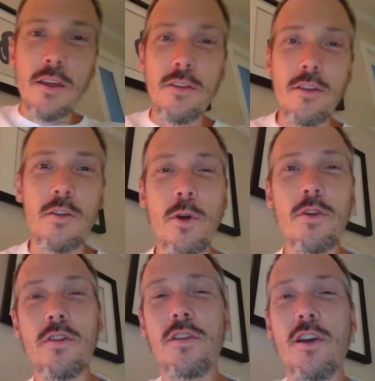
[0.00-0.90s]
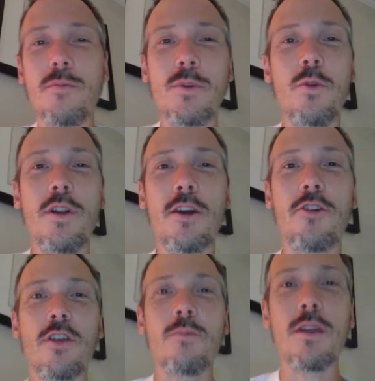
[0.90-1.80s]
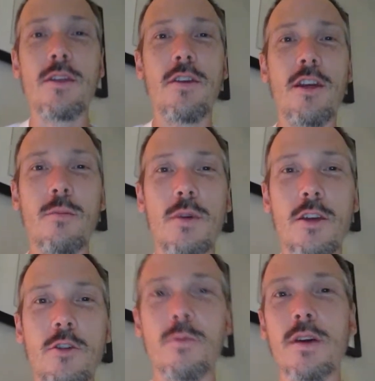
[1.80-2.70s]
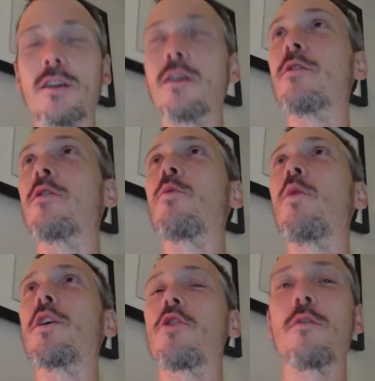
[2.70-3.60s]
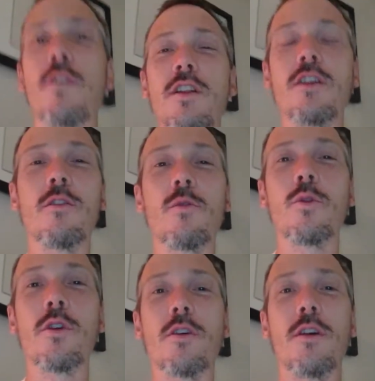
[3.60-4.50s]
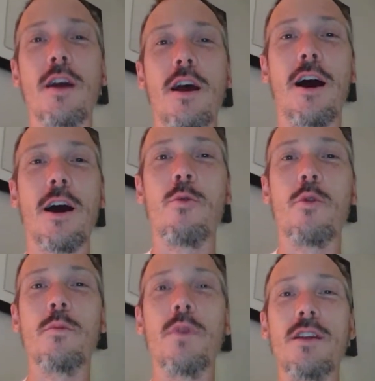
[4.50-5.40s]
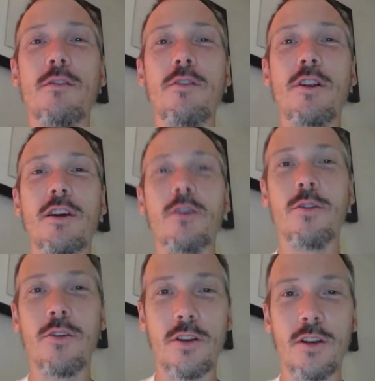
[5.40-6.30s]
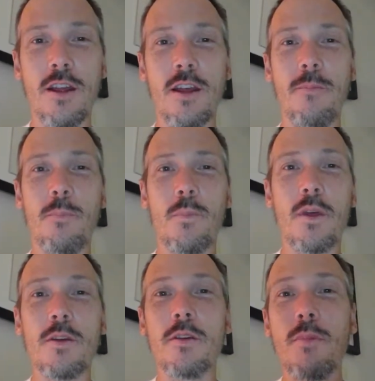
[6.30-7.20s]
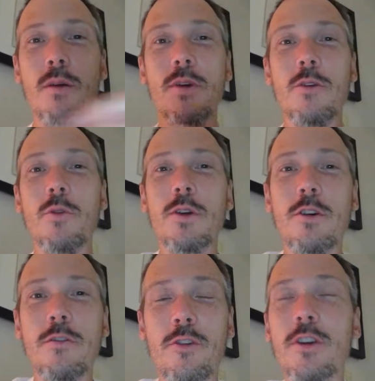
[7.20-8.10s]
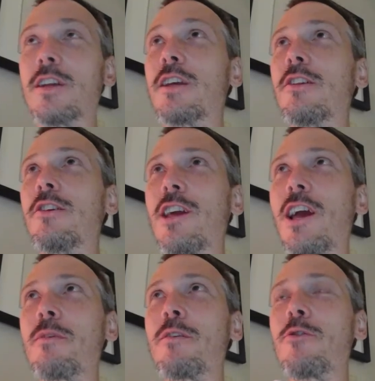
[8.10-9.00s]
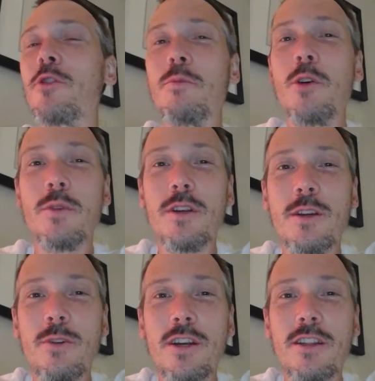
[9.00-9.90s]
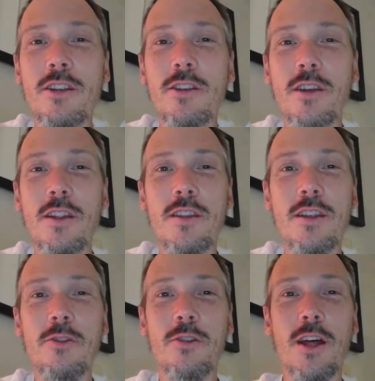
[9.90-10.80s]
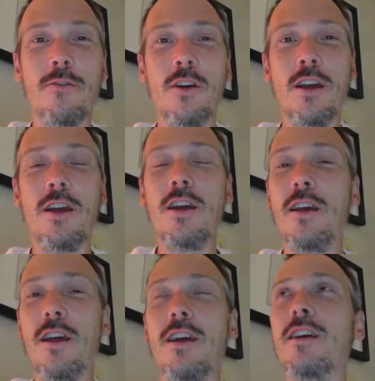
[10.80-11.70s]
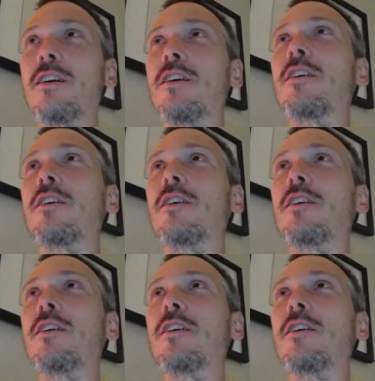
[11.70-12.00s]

Since most of the time you won't actually be seeing me, you'll be just watching videos where I won't be in the video. I thought maybe it would be good for you to get a look at me for a moment anyway, and then you'll have a,